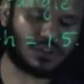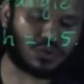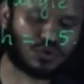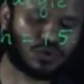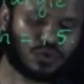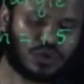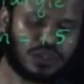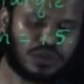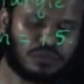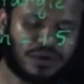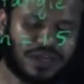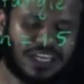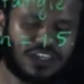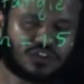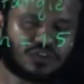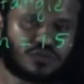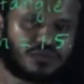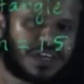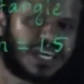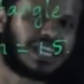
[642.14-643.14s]
So in
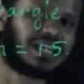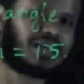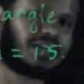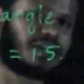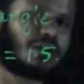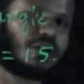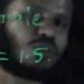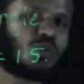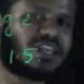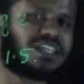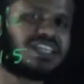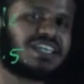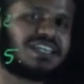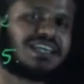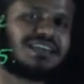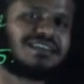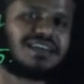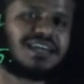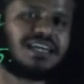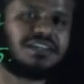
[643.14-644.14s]
place of L, what
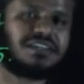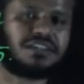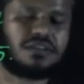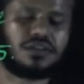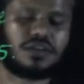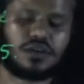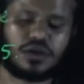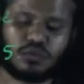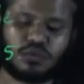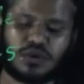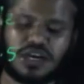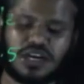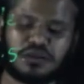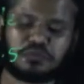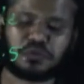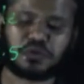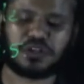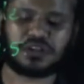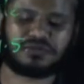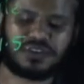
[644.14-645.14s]
can I write?
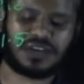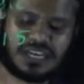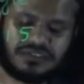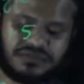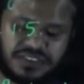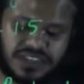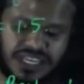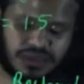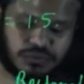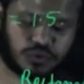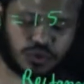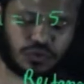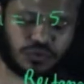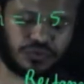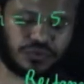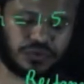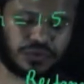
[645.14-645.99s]
1.5 times